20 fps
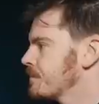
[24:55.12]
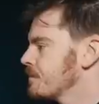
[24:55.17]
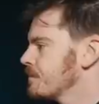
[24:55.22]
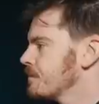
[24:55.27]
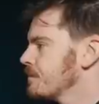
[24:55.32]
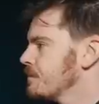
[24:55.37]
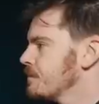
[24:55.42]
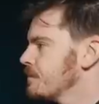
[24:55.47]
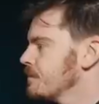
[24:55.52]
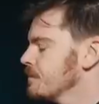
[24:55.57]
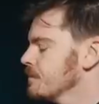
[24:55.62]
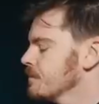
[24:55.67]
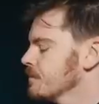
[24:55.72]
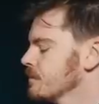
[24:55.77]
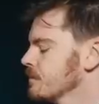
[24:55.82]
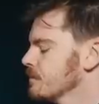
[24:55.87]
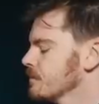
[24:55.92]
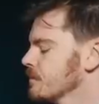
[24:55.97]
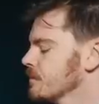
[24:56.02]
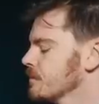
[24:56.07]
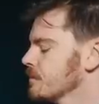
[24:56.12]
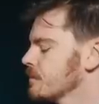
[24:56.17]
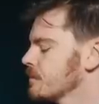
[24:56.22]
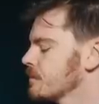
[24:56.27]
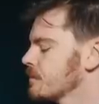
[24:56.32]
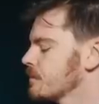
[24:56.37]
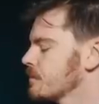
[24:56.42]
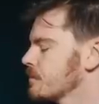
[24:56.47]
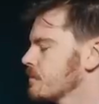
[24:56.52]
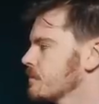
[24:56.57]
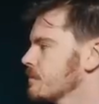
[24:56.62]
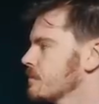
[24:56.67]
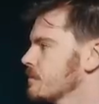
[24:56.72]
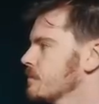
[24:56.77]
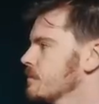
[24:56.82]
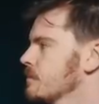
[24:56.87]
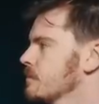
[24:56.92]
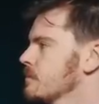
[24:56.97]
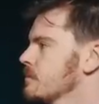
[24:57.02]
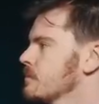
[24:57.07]

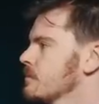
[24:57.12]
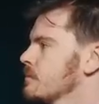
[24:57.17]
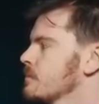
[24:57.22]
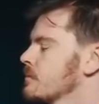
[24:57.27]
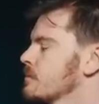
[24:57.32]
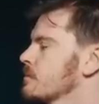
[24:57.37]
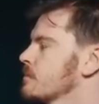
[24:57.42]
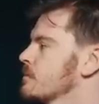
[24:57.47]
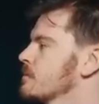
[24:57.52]
The person shown says nothing.